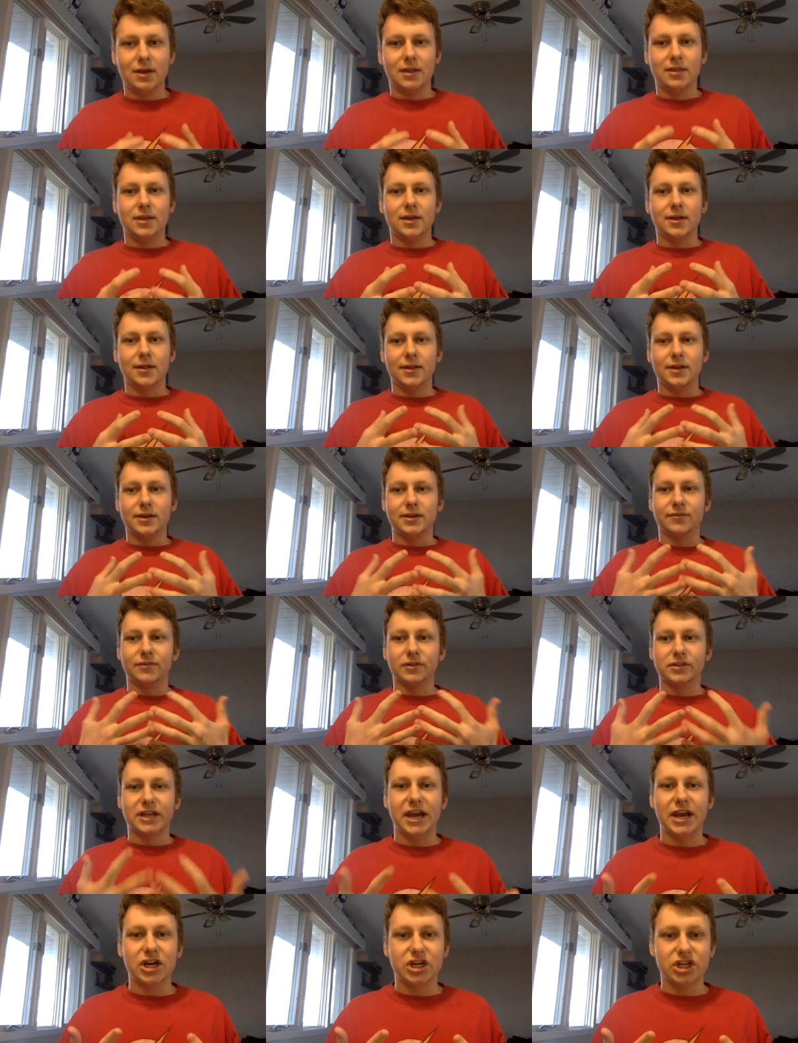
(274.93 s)
the, the
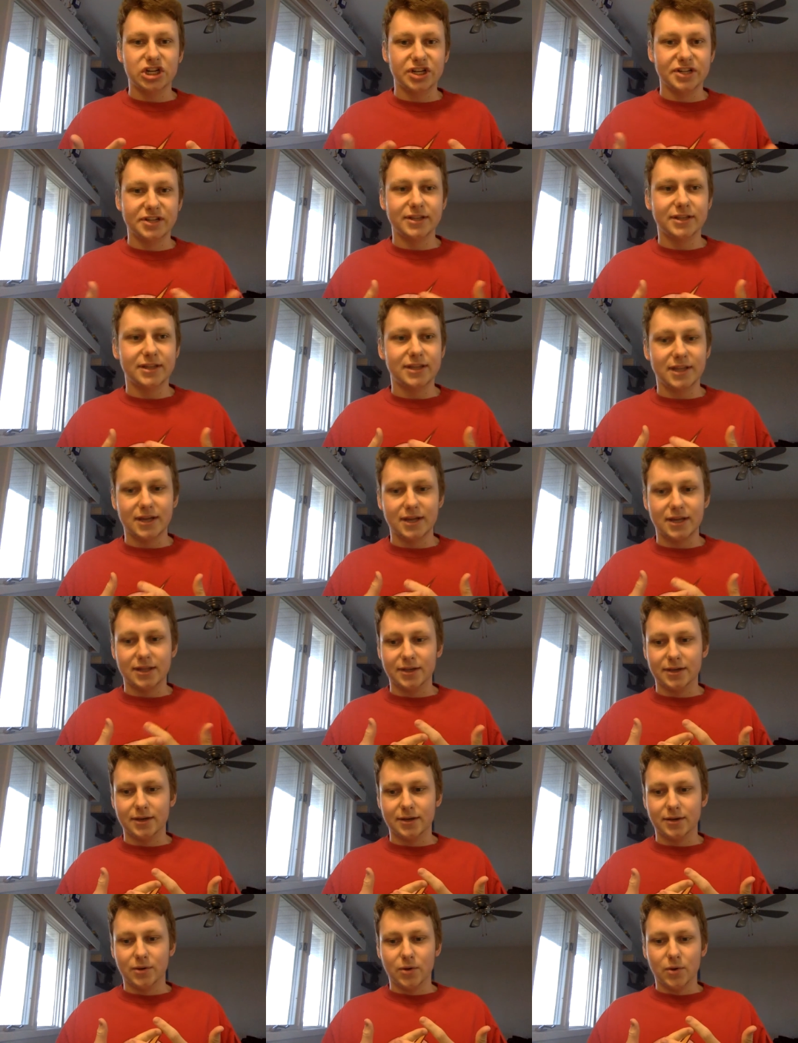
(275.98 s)
devotion, the the
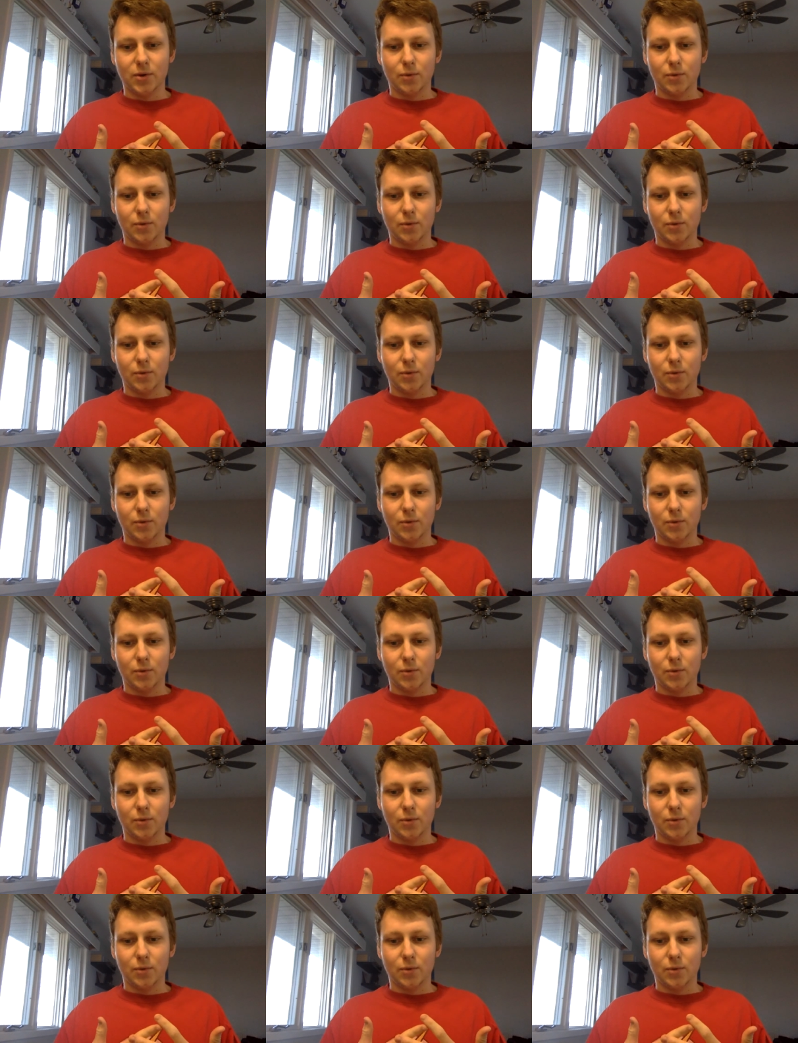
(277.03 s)
the.